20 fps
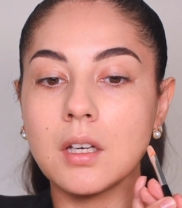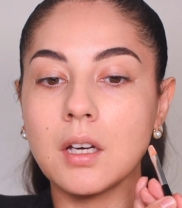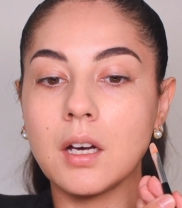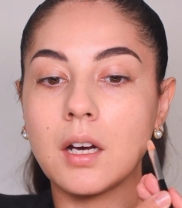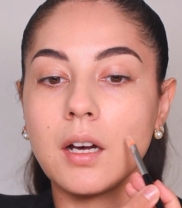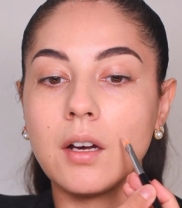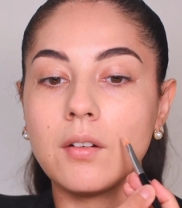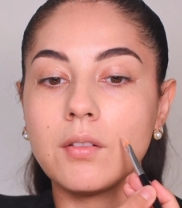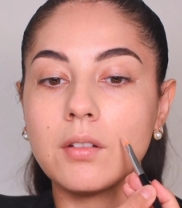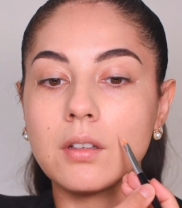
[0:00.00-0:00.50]
I
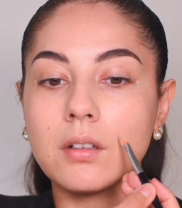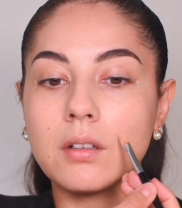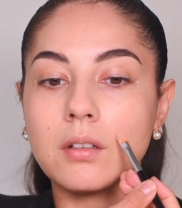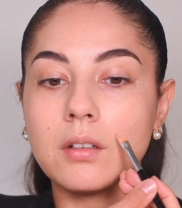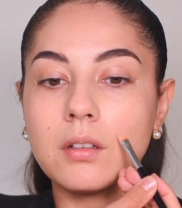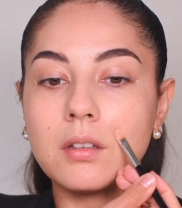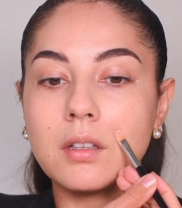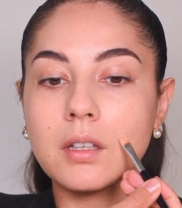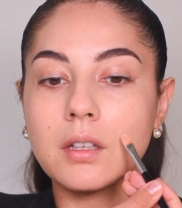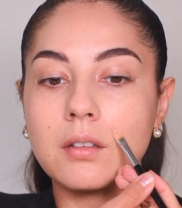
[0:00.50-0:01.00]
have a little
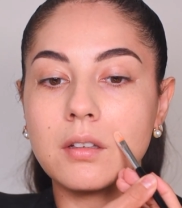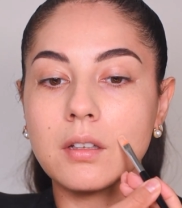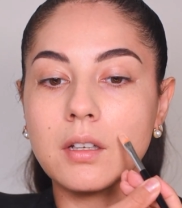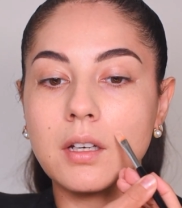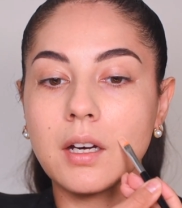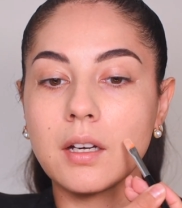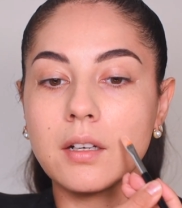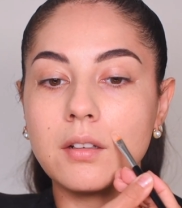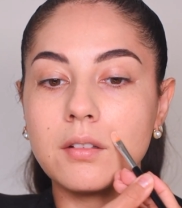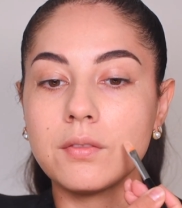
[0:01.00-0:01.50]
like
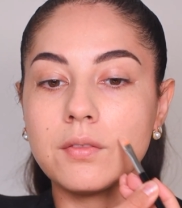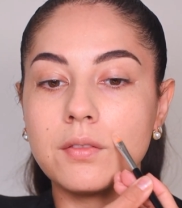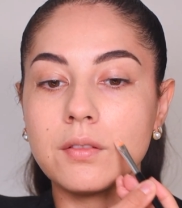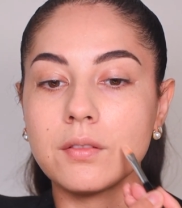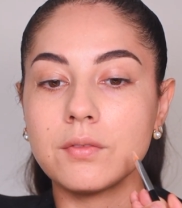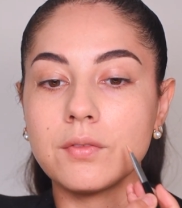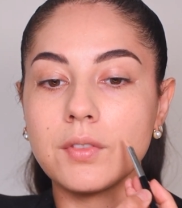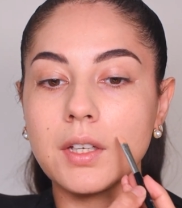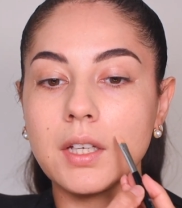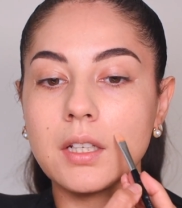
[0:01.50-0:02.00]
kind of
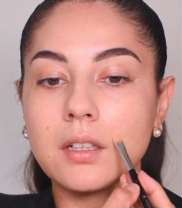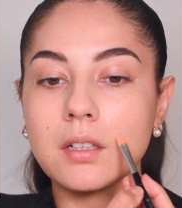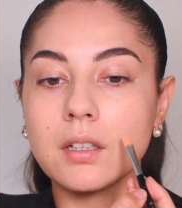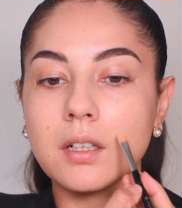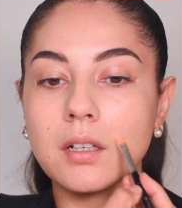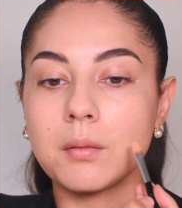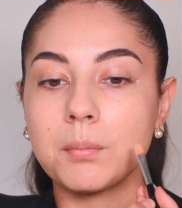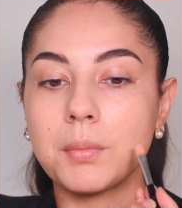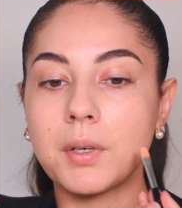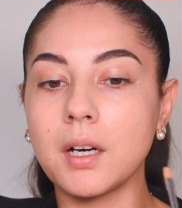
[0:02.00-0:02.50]
vein kind
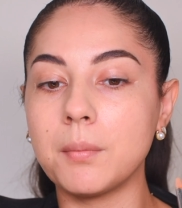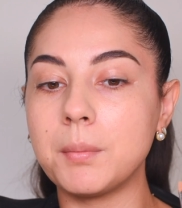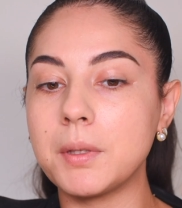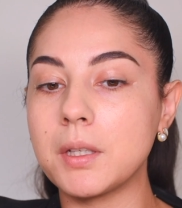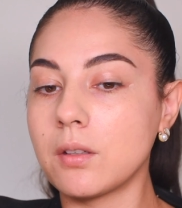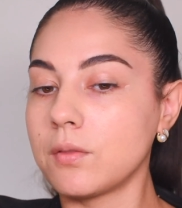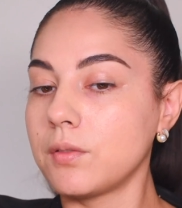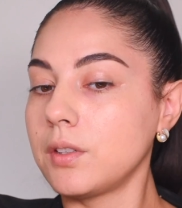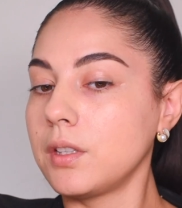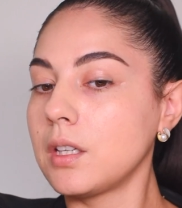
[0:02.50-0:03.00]
of popping
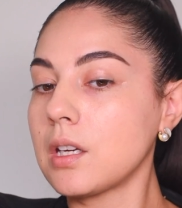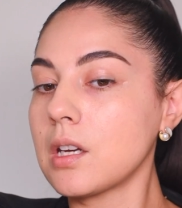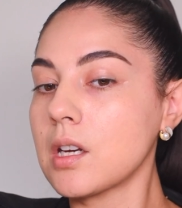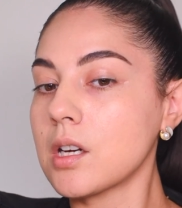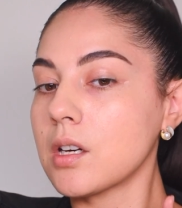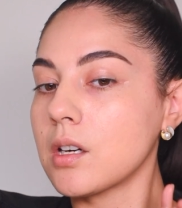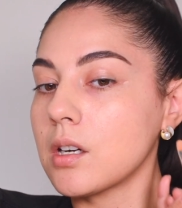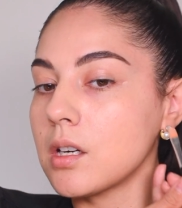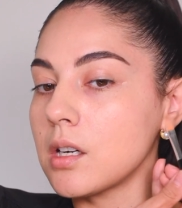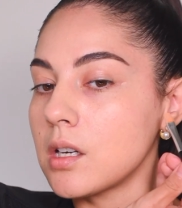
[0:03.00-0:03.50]
over
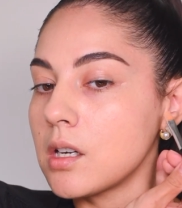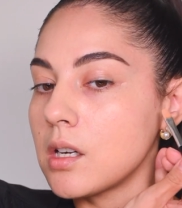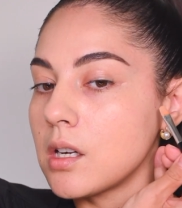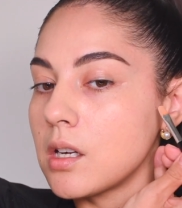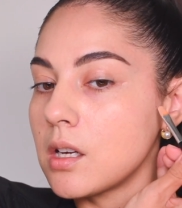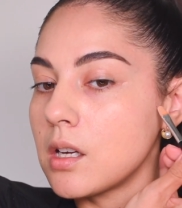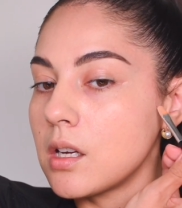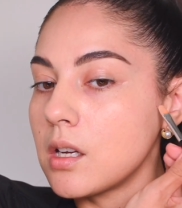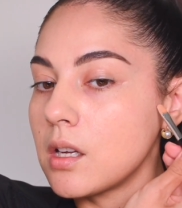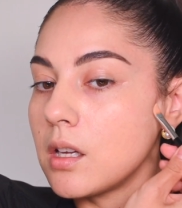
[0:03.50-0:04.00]
here,
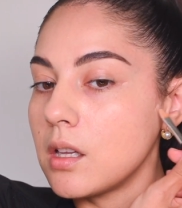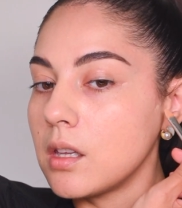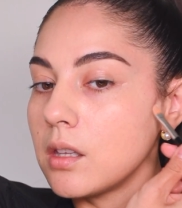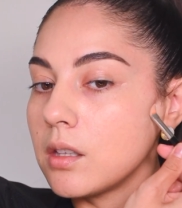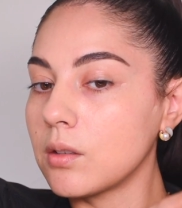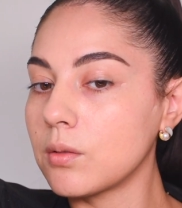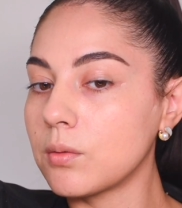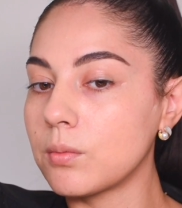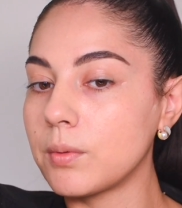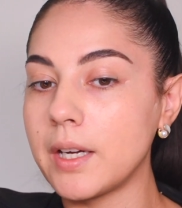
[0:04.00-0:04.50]
a
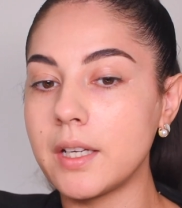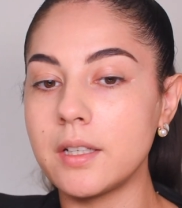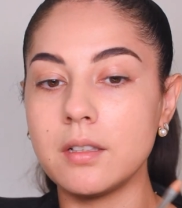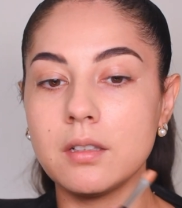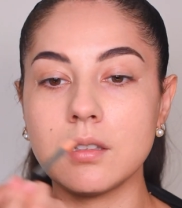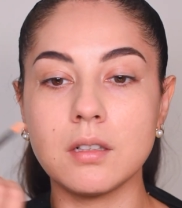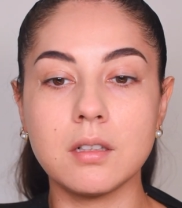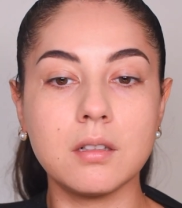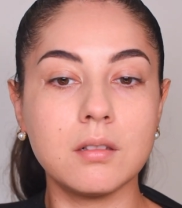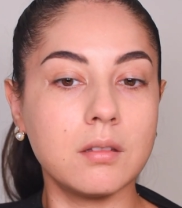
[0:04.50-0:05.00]
little red
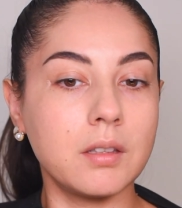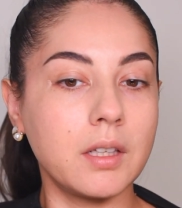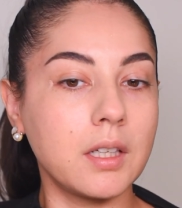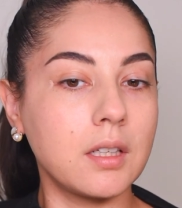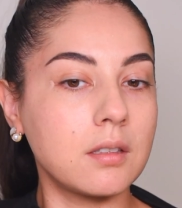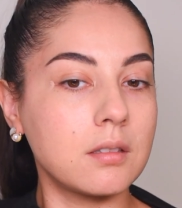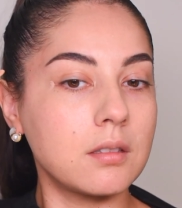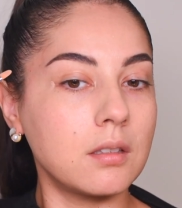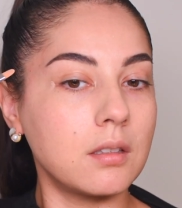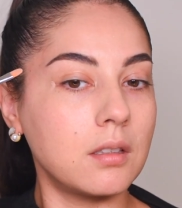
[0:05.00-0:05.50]
like
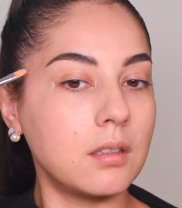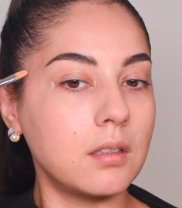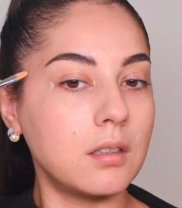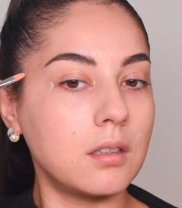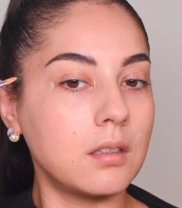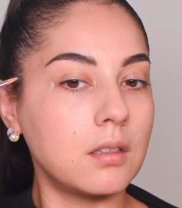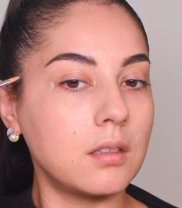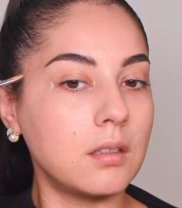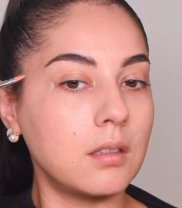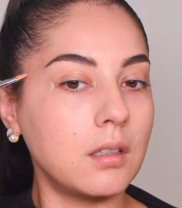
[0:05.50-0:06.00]

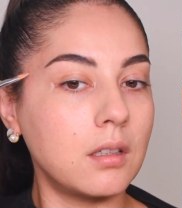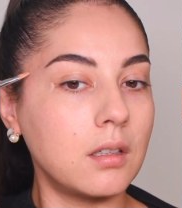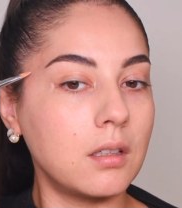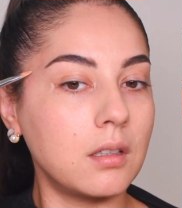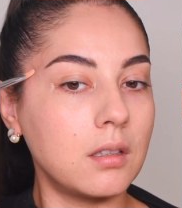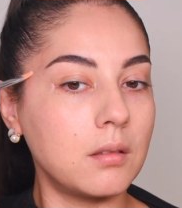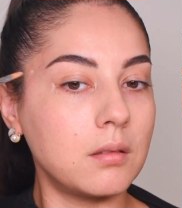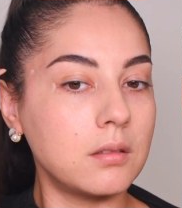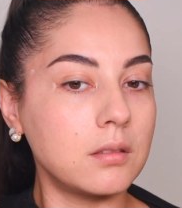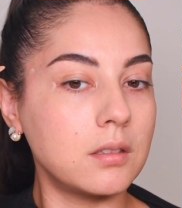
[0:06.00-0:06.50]

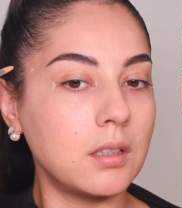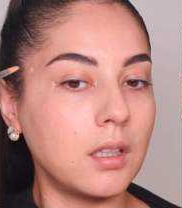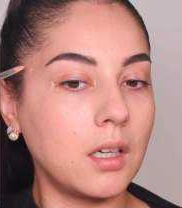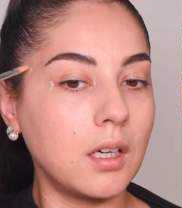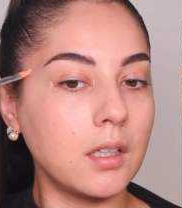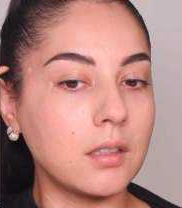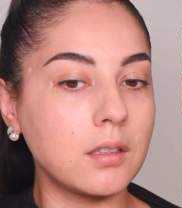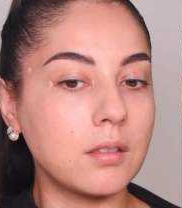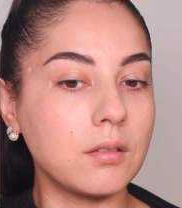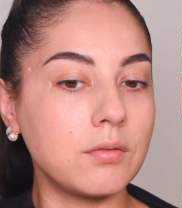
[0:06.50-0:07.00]

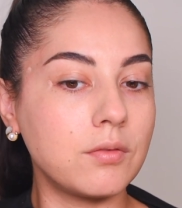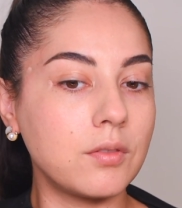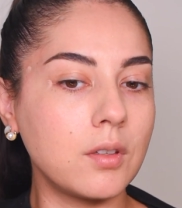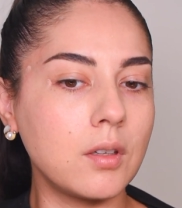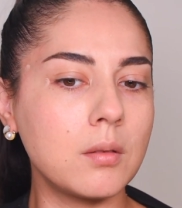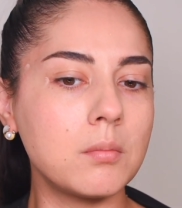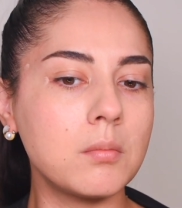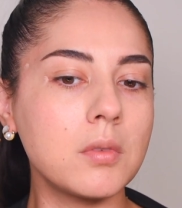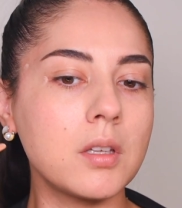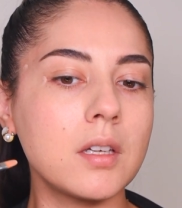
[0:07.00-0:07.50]
dot
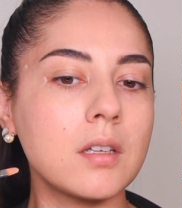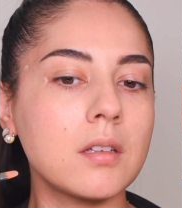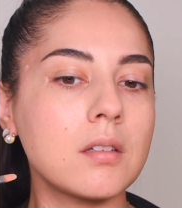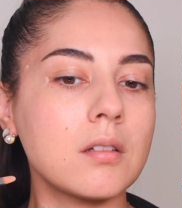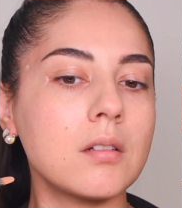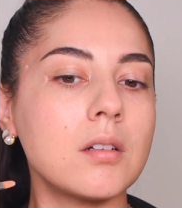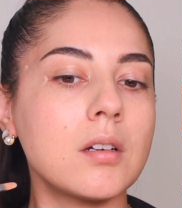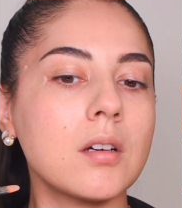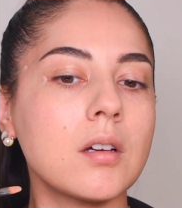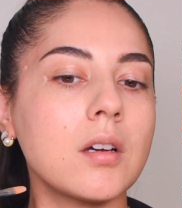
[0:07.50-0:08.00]
from like
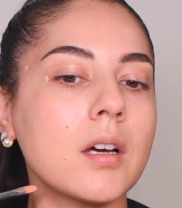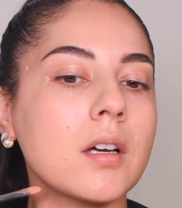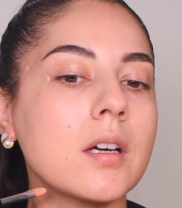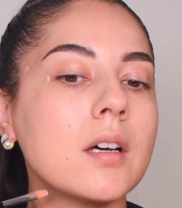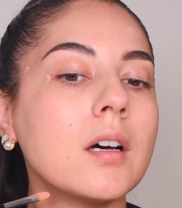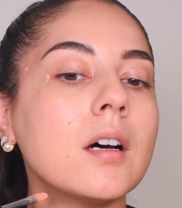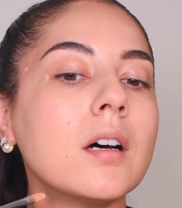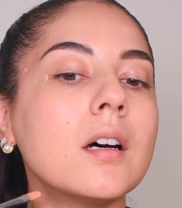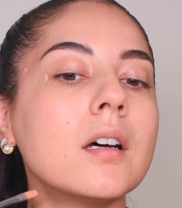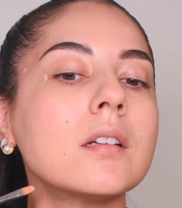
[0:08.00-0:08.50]
a
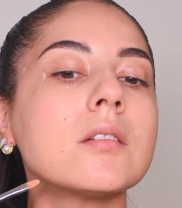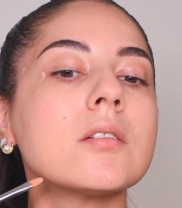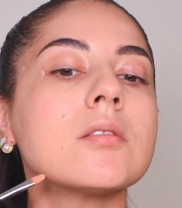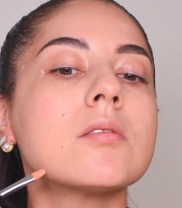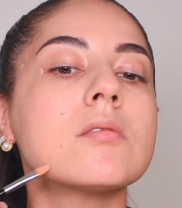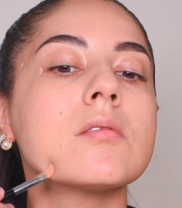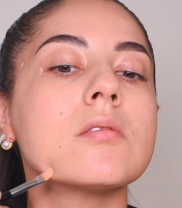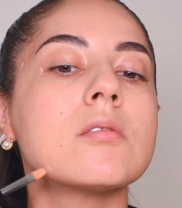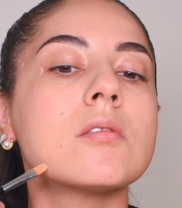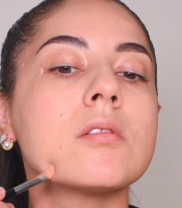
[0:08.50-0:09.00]
cut,
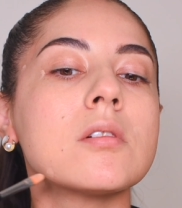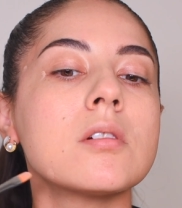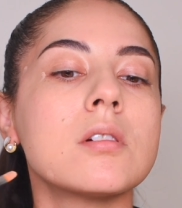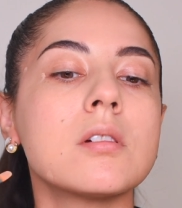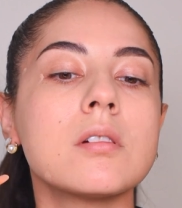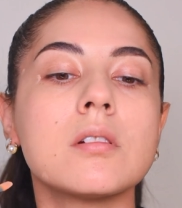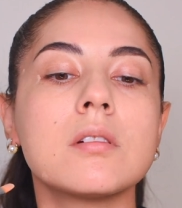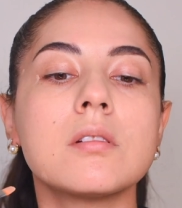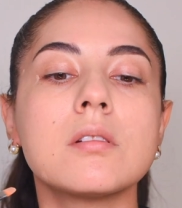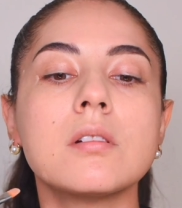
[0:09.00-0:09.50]

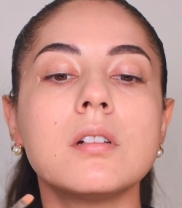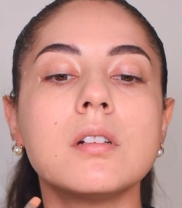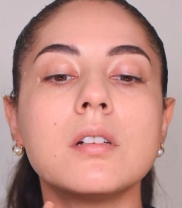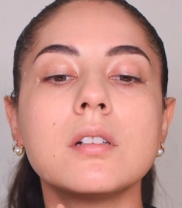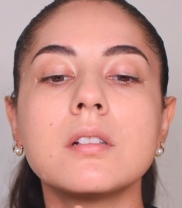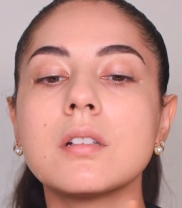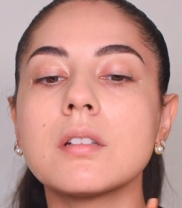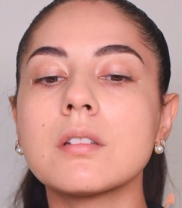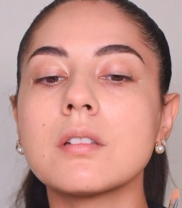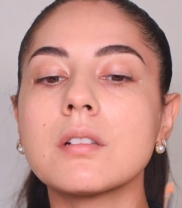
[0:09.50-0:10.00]

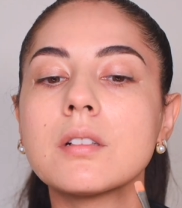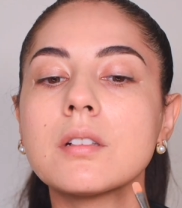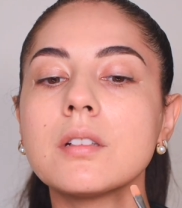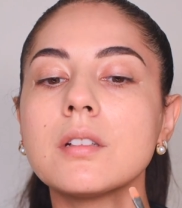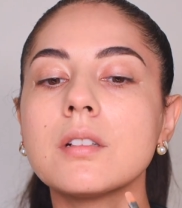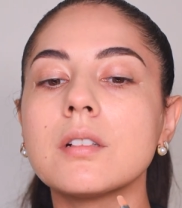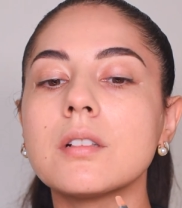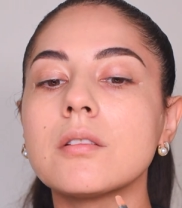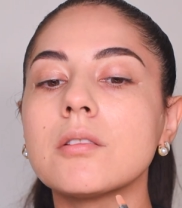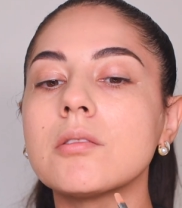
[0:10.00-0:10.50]
another
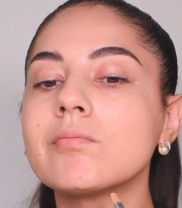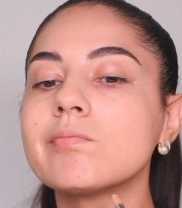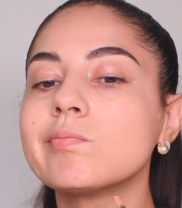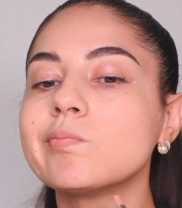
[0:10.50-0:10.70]
here.